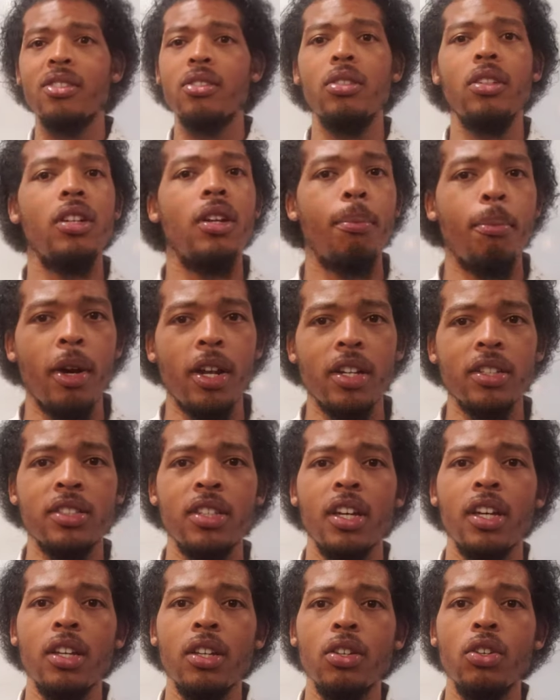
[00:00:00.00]
You need to
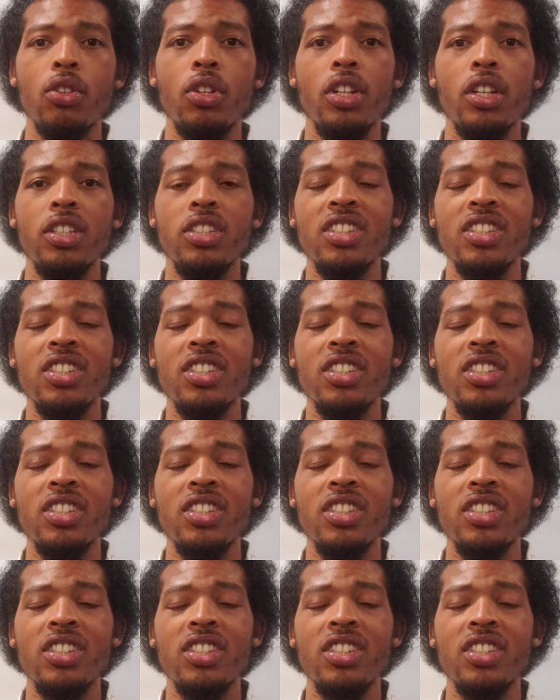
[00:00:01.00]
meditate. You need to